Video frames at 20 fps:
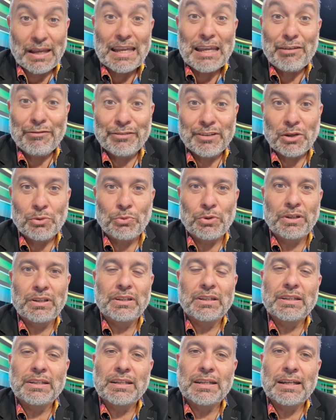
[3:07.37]
if they
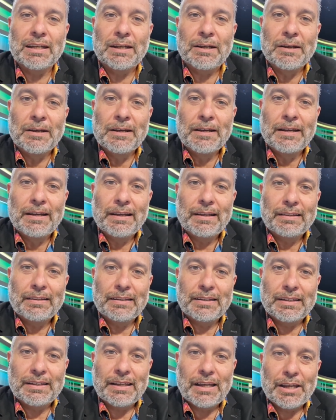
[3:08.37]
win the uh,
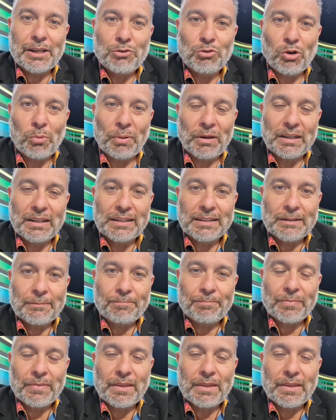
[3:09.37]
the uh, Europa League